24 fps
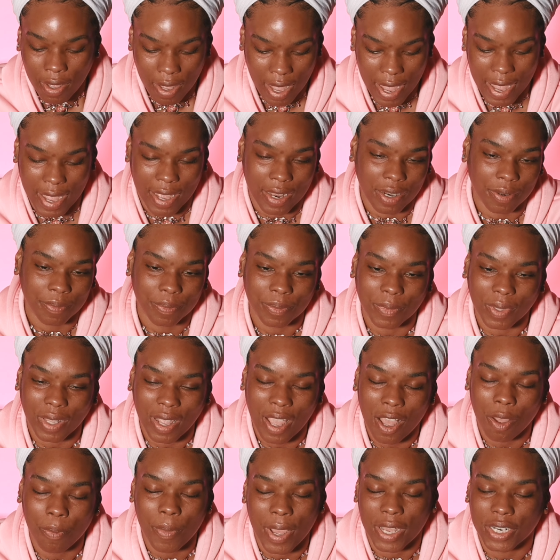and
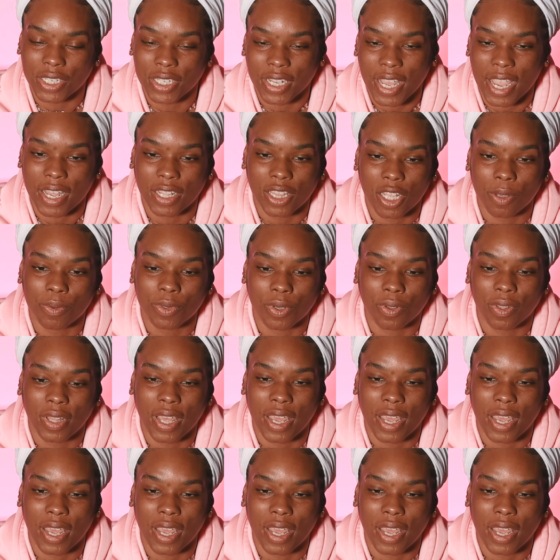help educate them so